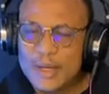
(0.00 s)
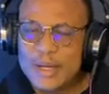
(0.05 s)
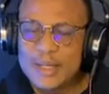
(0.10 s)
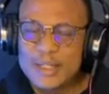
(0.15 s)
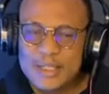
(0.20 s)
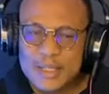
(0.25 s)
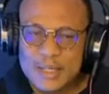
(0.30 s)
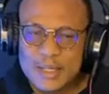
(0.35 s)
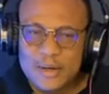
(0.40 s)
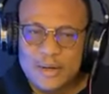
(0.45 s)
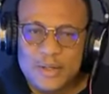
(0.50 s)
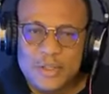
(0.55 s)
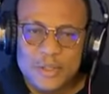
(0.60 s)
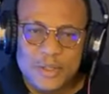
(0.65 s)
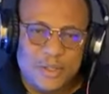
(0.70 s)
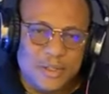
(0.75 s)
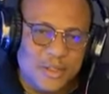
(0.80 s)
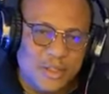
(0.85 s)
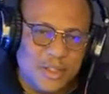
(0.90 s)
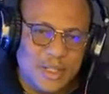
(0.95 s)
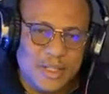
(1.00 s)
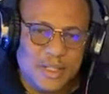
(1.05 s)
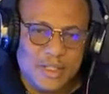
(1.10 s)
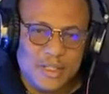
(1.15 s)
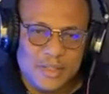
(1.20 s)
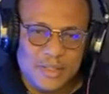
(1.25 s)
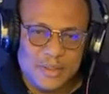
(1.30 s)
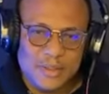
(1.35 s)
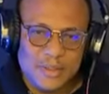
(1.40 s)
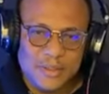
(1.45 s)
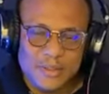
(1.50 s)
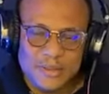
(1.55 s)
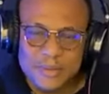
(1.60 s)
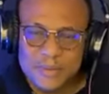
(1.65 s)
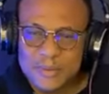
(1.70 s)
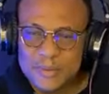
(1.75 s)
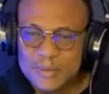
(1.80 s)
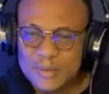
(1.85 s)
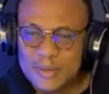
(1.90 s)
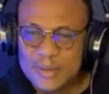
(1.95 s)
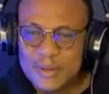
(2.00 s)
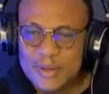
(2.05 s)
When a generation changes,